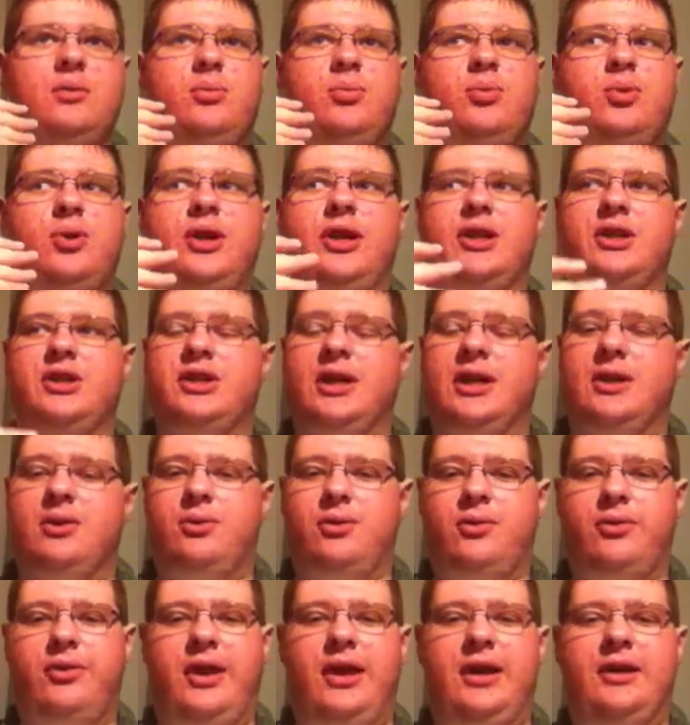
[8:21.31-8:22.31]
pretty
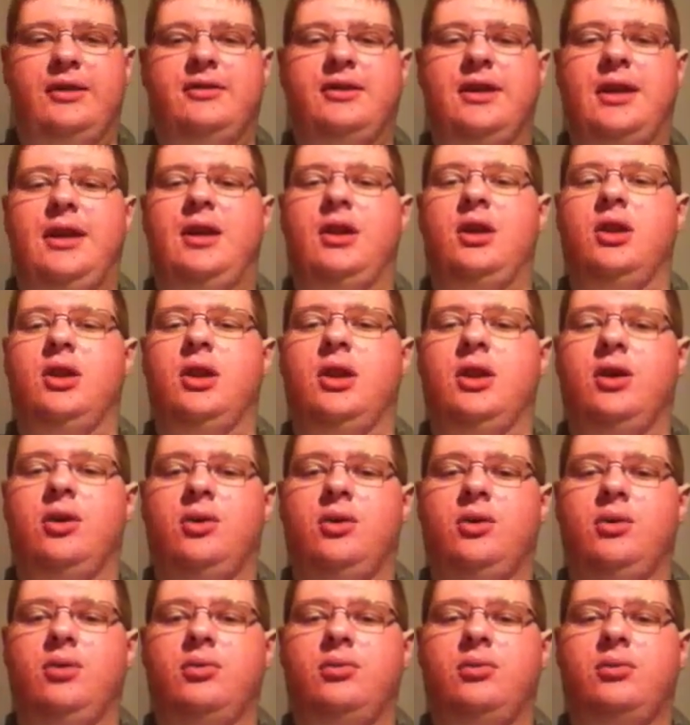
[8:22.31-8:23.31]
general things, saying
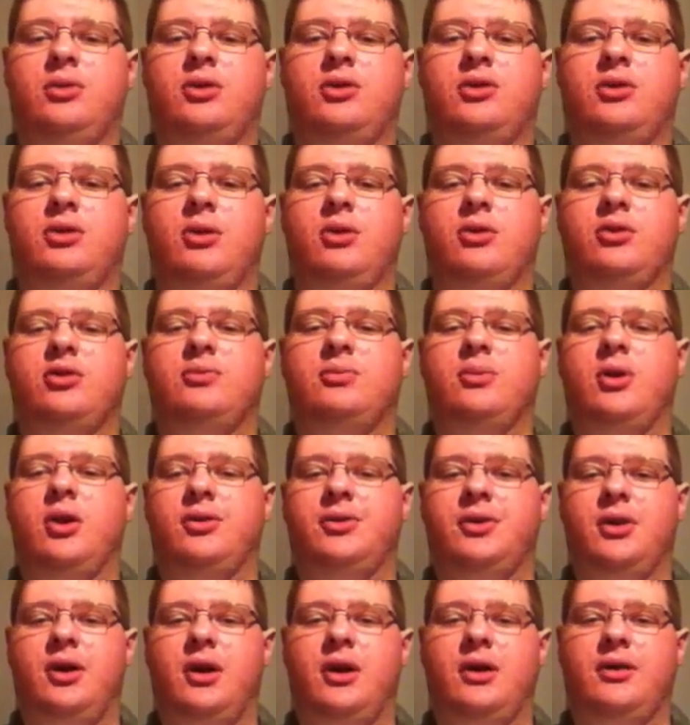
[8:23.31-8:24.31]
hello, small
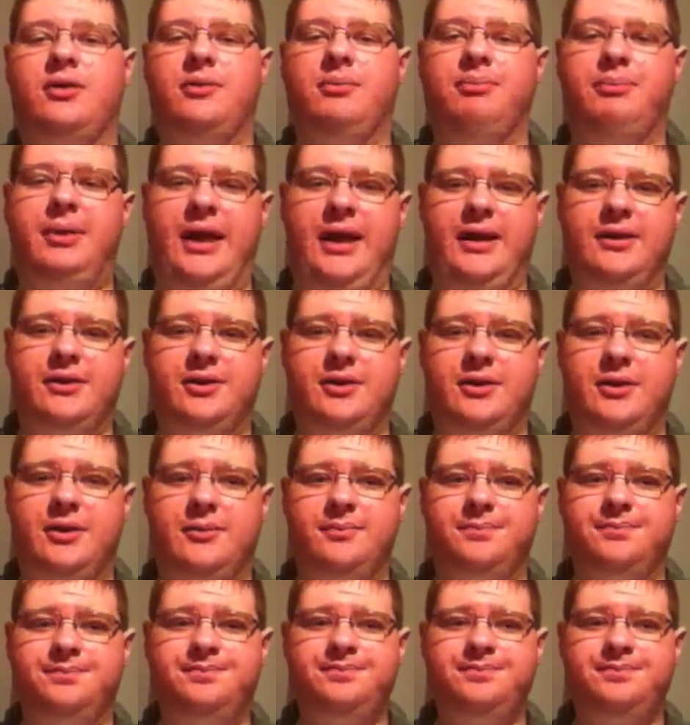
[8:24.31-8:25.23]
talk, some banter,